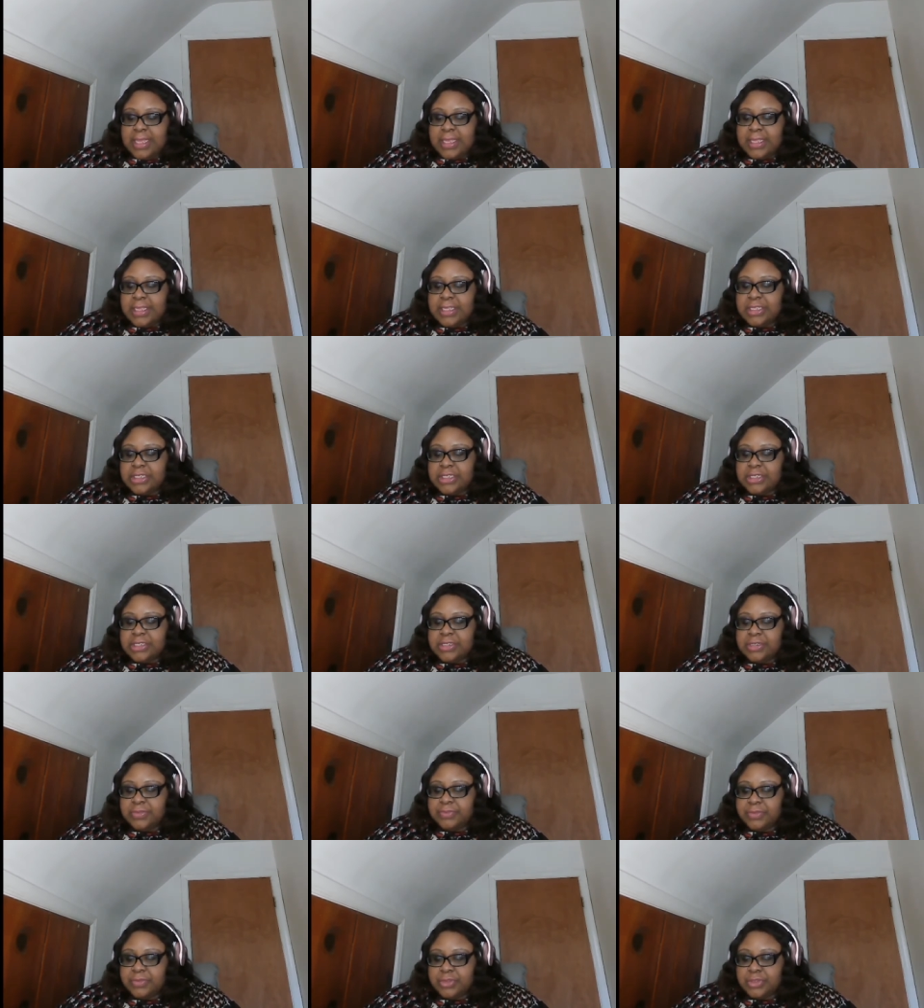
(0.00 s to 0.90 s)
Each
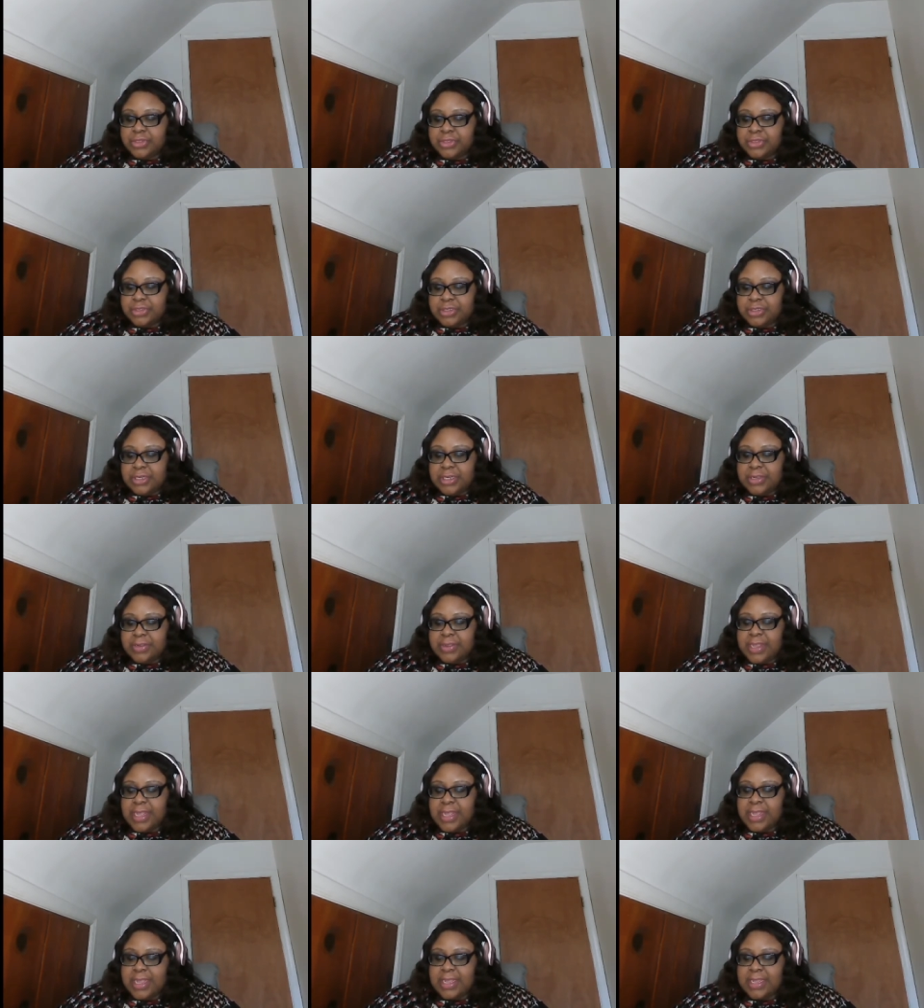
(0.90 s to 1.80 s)
devotional
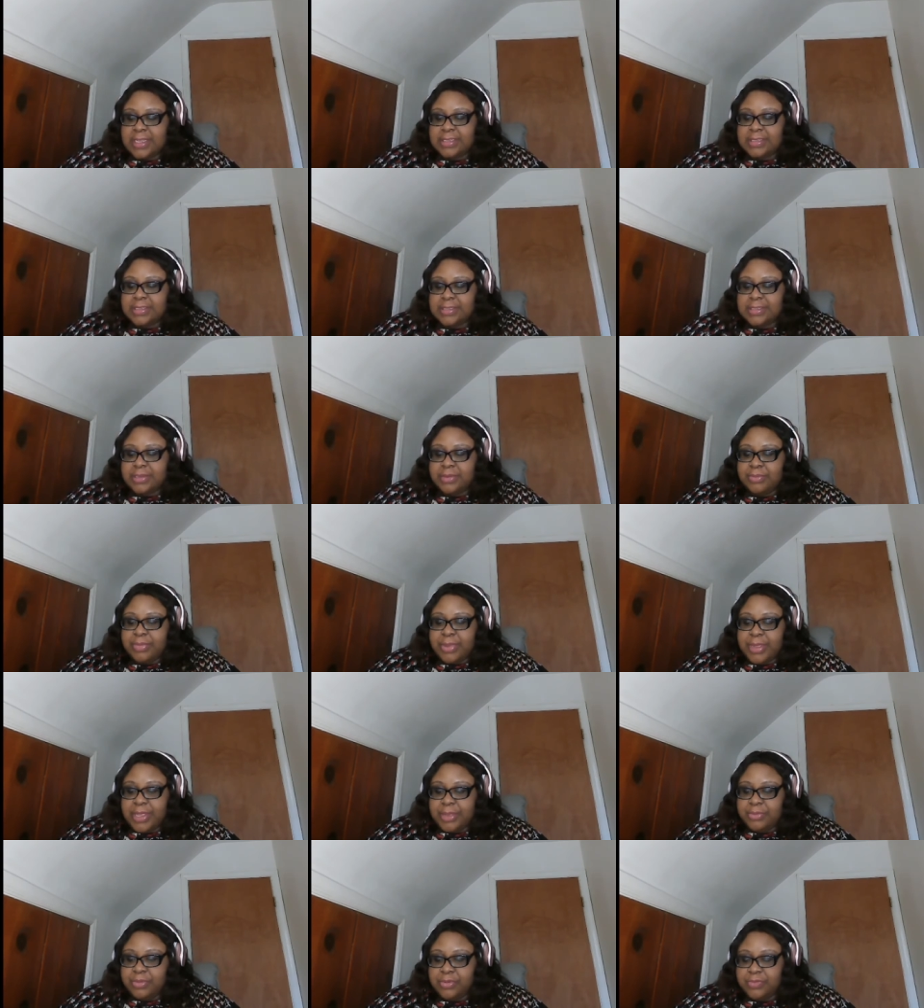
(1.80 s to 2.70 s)
has a
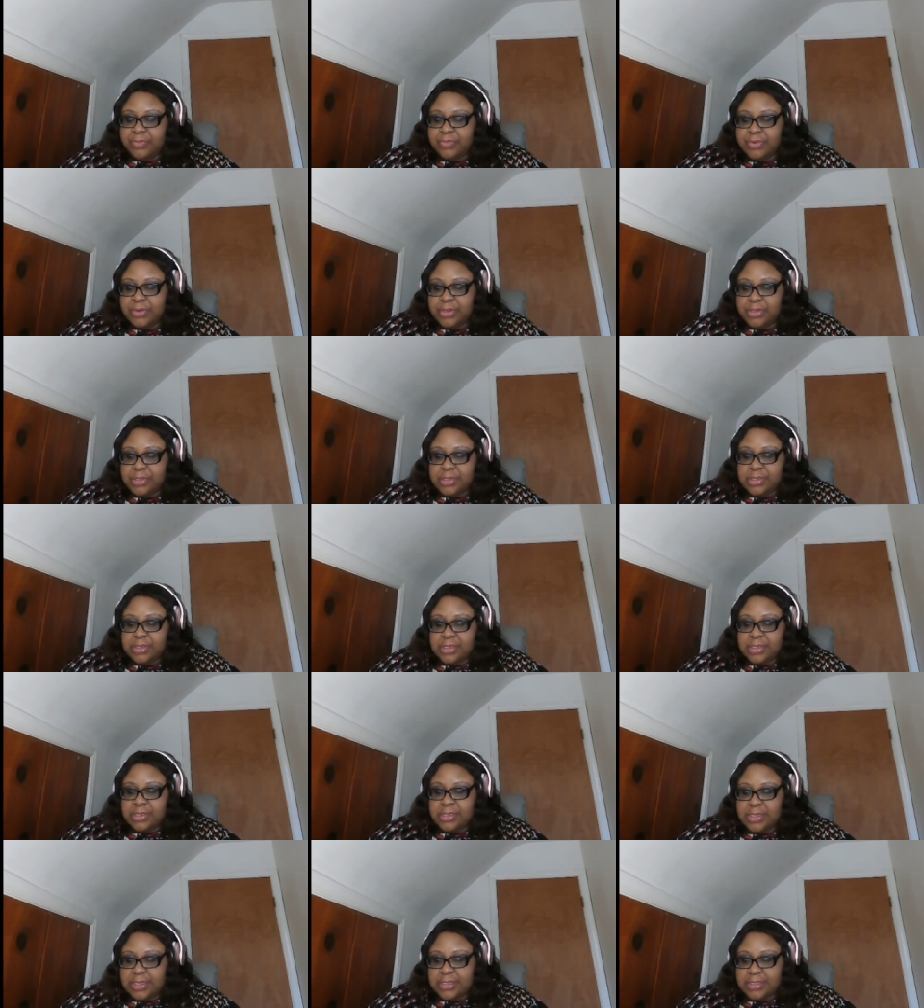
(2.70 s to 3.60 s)
Bible verse. It
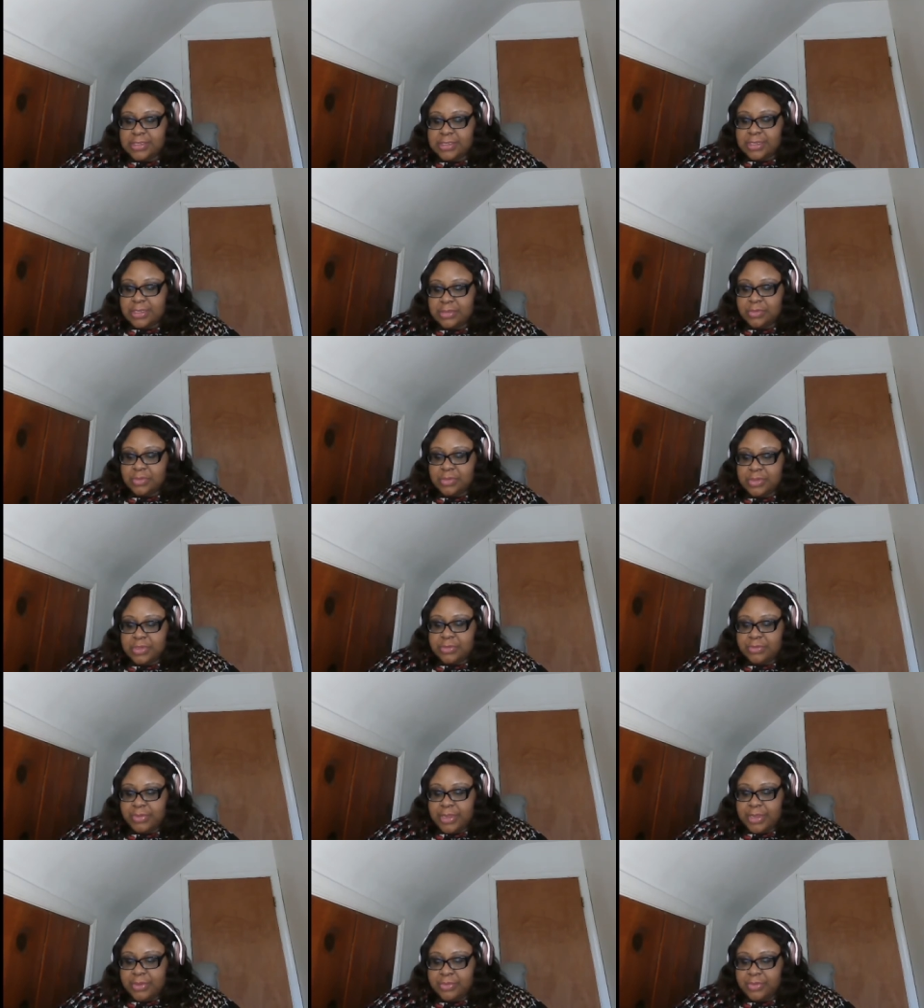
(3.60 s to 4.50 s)
starts out with a
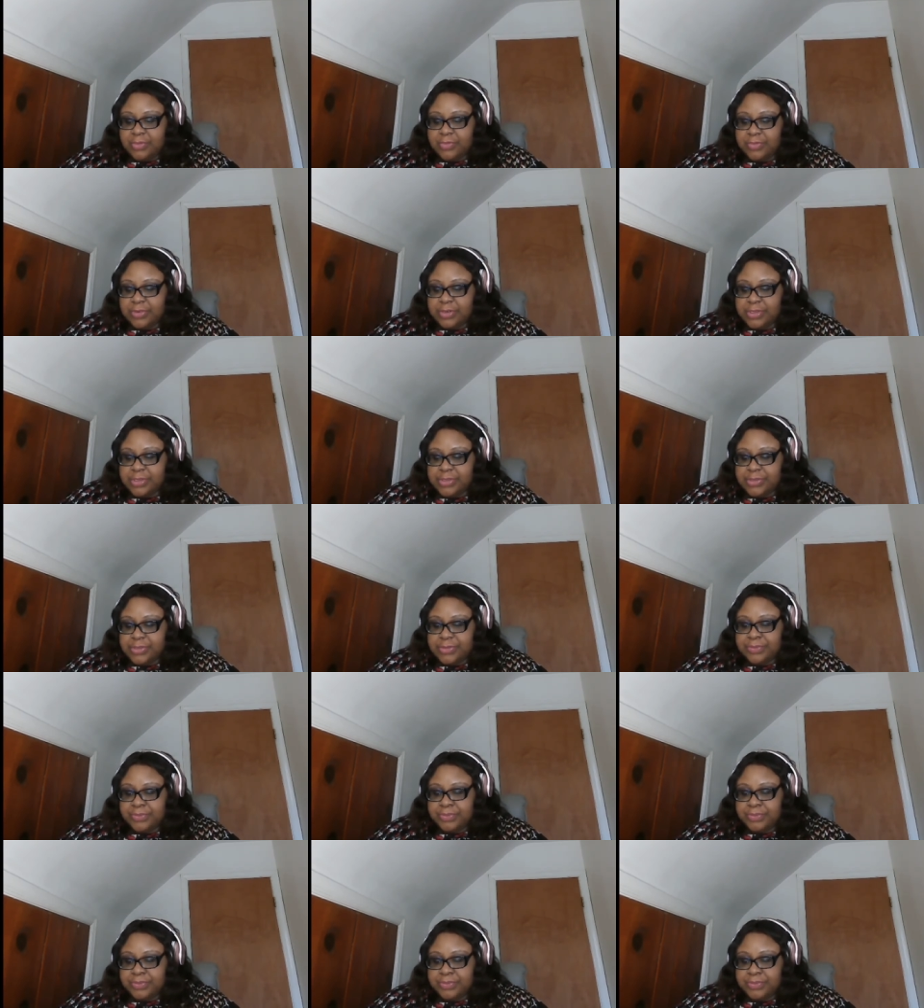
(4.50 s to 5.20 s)
Bible verse.